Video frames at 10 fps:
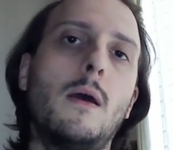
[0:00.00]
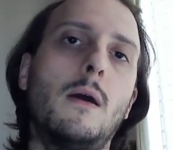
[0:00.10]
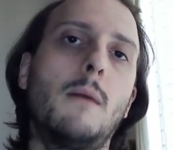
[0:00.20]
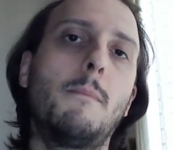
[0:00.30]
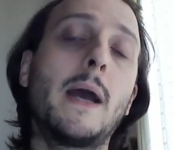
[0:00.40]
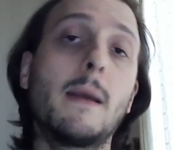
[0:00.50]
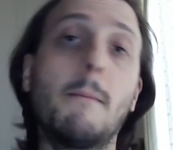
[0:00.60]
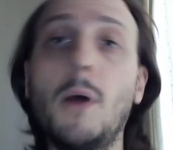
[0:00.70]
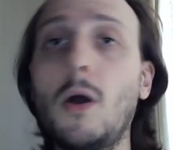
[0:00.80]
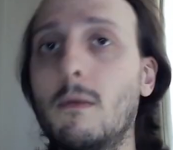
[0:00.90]
buying a
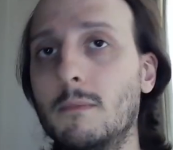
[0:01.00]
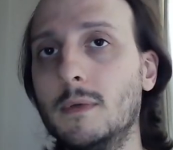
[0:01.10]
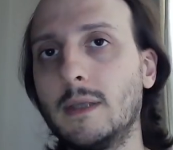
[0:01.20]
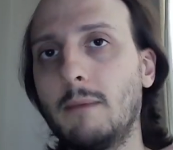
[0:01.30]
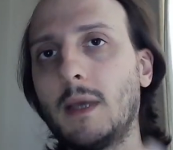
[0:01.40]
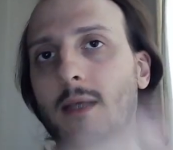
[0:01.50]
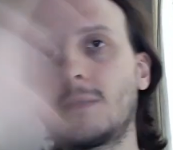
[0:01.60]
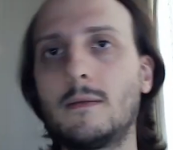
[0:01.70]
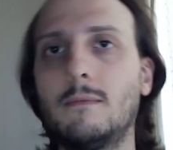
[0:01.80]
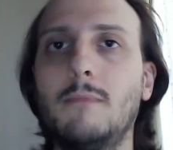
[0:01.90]
bomb that
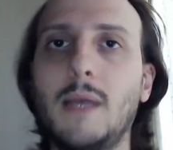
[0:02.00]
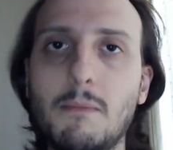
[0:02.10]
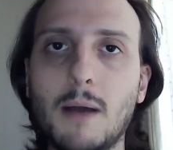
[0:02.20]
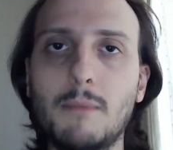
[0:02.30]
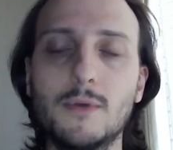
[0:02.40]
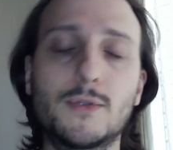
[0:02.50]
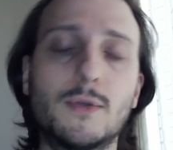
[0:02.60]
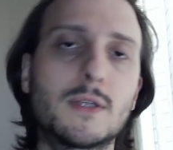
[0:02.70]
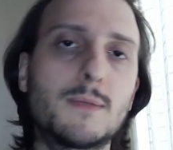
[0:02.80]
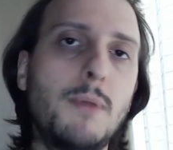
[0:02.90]
makes many bubbles to
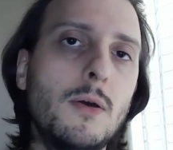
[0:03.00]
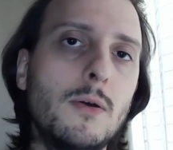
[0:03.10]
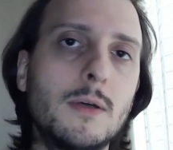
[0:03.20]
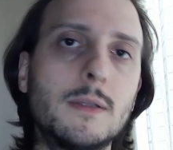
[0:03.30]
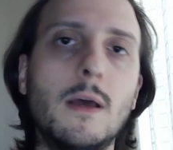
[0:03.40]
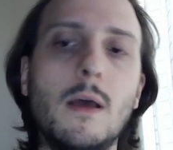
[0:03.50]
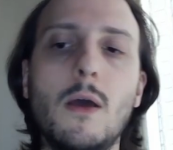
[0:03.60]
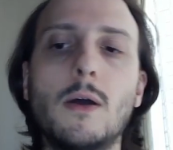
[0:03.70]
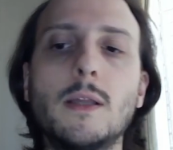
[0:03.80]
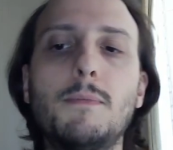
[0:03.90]
explode,
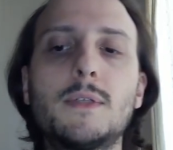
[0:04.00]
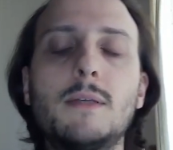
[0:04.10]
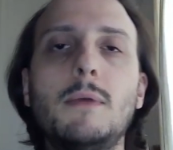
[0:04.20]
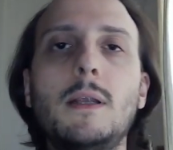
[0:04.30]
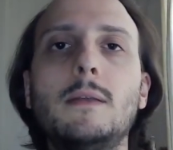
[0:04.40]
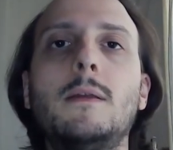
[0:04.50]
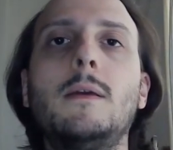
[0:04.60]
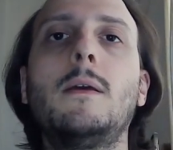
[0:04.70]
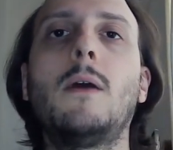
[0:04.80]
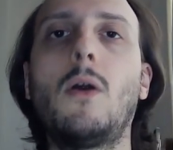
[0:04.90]
or the
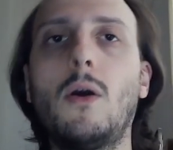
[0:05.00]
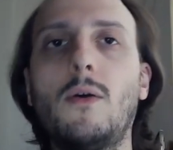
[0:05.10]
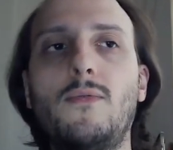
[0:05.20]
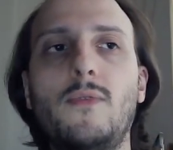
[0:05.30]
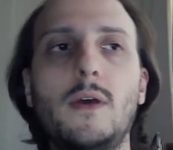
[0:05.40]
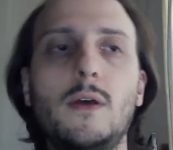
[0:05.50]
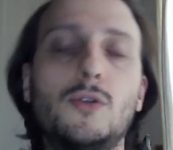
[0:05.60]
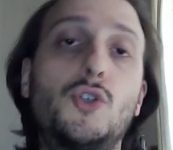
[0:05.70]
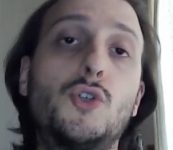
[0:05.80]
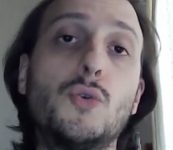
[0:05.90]
possibility of
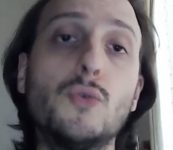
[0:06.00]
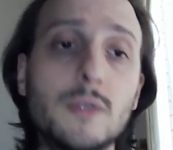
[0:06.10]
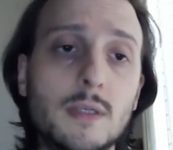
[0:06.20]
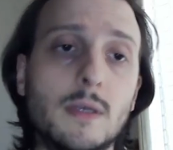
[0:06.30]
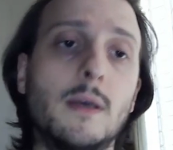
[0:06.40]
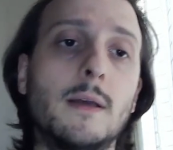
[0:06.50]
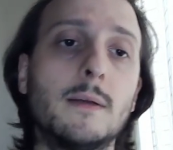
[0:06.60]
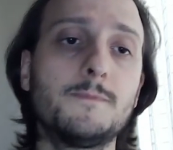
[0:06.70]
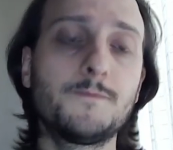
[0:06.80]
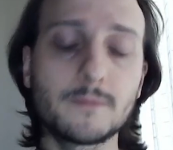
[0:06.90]
choosing
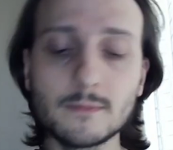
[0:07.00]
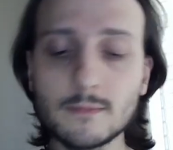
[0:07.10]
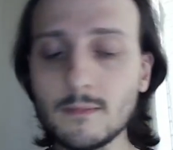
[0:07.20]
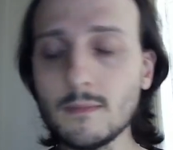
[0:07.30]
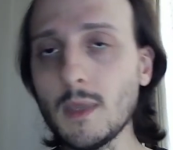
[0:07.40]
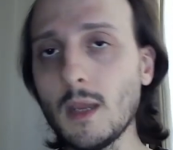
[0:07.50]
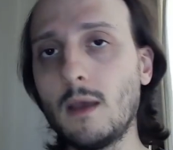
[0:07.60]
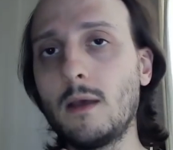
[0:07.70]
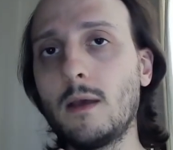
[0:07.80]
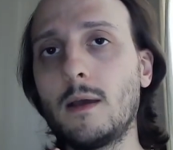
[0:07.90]

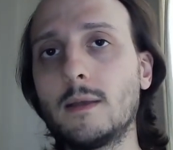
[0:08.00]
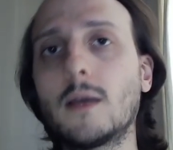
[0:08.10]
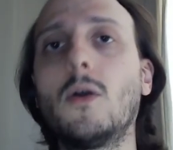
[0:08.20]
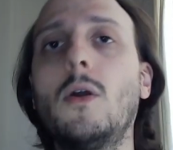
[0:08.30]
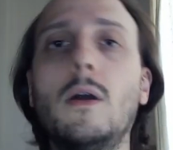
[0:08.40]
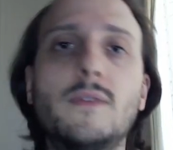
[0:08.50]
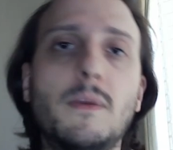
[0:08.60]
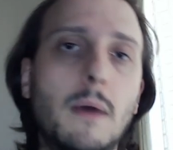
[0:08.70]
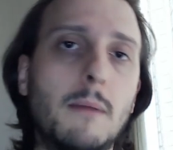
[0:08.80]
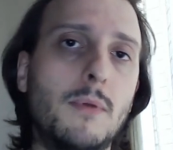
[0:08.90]
the color of the
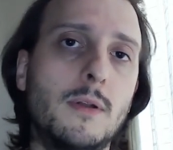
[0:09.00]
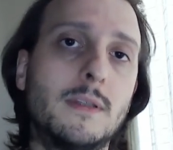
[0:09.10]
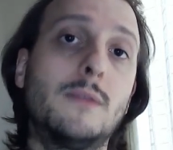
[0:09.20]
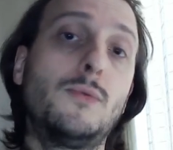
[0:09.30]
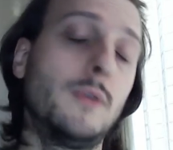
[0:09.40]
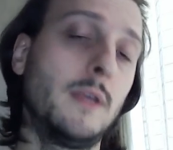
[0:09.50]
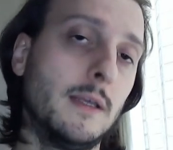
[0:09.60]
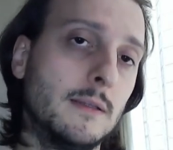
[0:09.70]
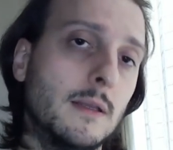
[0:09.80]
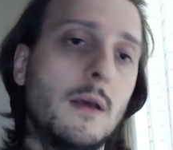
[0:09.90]
bubble that you need.
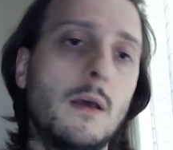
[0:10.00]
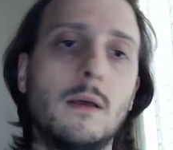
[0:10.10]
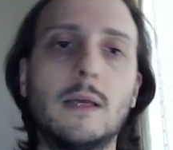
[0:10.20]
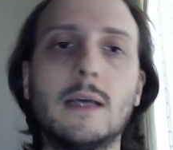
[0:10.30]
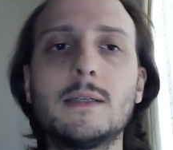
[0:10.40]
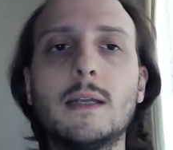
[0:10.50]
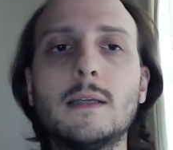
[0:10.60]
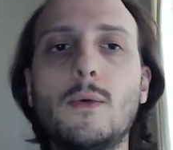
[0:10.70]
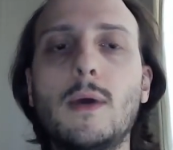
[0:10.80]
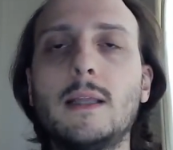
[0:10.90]
There is
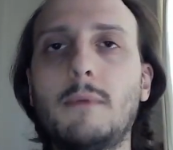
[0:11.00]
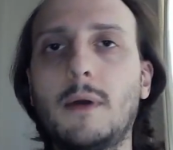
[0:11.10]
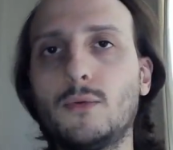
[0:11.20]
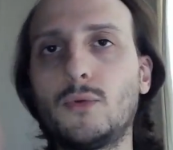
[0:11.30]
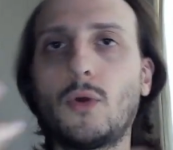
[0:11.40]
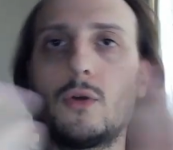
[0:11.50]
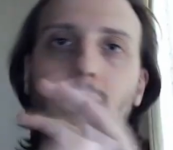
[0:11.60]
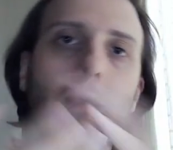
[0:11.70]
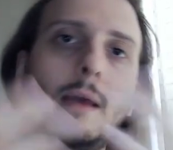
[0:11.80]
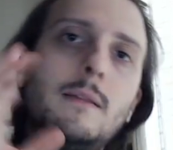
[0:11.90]
another one about
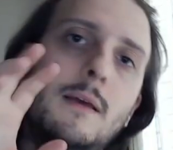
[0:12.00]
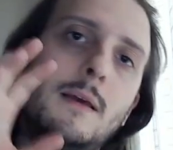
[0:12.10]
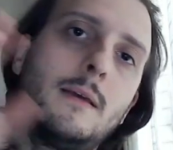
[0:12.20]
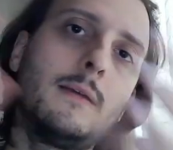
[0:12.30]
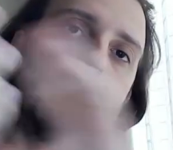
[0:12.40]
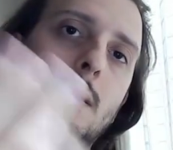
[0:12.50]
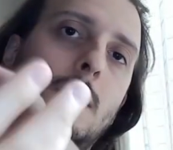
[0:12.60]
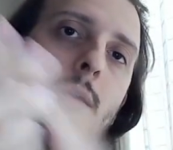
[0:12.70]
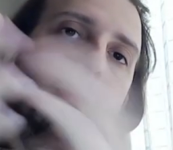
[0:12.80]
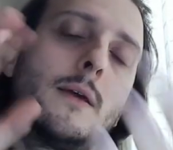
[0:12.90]
rotating
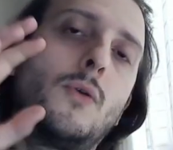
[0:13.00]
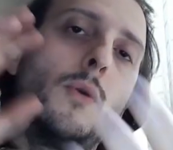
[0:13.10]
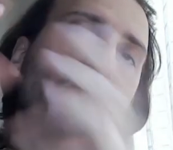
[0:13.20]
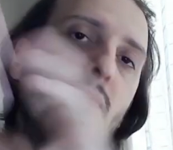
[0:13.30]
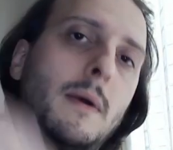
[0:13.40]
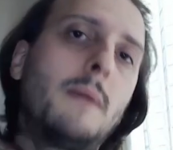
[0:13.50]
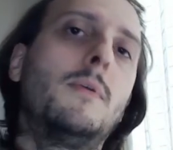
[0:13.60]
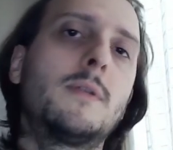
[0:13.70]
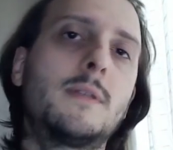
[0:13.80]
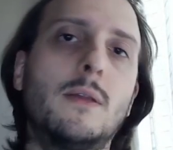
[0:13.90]
the group of
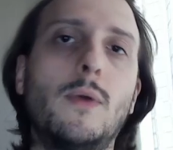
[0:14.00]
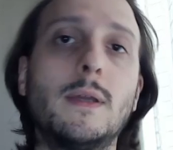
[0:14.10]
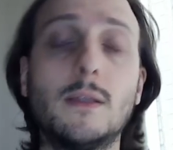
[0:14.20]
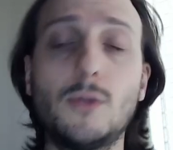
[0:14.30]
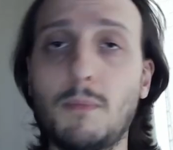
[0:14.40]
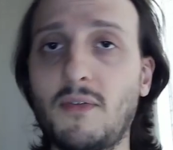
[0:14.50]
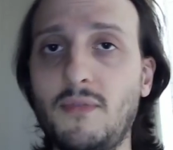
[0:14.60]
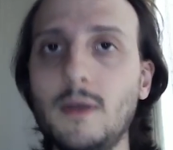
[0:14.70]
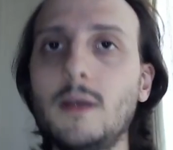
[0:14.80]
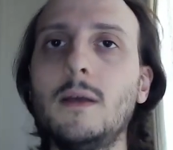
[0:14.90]
bubbles in a way that you prefer.